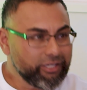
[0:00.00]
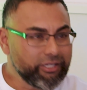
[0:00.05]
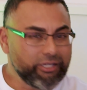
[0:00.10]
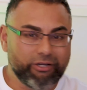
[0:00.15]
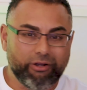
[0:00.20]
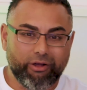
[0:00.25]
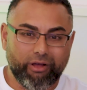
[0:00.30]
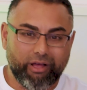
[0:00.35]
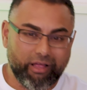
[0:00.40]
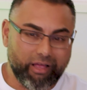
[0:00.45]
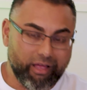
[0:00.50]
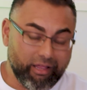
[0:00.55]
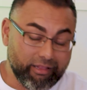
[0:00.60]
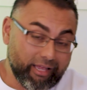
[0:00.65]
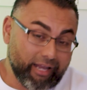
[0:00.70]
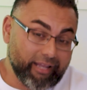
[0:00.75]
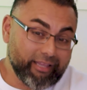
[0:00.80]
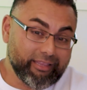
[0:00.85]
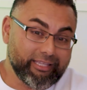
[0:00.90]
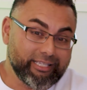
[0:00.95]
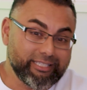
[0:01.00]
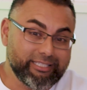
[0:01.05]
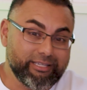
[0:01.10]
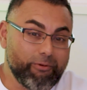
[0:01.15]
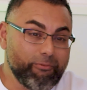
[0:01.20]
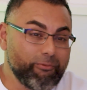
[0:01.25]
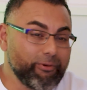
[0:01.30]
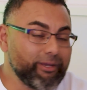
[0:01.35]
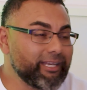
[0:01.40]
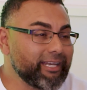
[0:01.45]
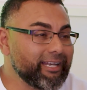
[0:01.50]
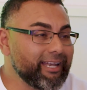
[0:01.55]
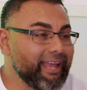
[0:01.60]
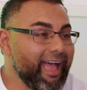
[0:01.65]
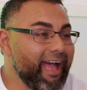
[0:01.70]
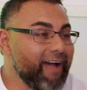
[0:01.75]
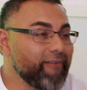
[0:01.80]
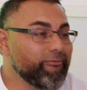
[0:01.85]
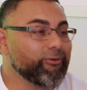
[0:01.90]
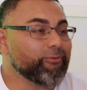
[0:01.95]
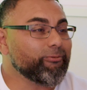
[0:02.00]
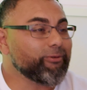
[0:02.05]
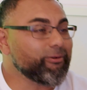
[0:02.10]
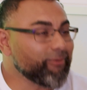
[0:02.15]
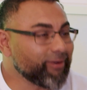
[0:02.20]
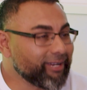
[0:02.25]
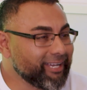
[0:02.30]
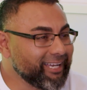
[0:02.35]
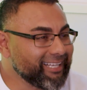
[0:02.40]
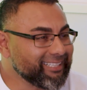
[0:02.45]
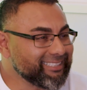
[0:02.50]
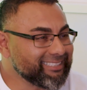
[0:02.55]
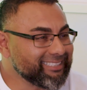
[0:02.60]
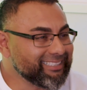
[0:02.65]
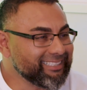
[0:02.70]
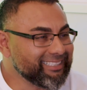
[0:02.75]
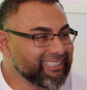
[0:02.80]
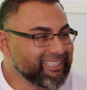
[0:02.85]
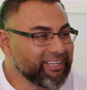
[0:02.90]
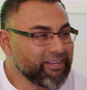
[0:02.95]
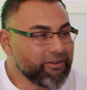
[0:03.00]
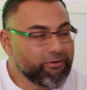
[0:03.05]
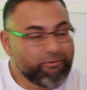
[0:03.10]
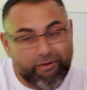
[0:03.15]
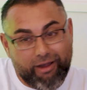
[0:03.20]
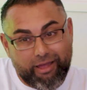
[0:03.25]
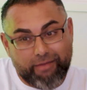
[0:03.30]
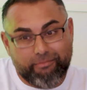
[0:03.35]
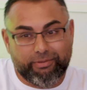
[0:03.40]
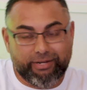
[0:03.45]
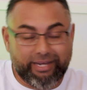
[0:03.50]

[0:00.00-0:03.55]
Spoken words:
A lot of the things that we didn't have when we were kids, right?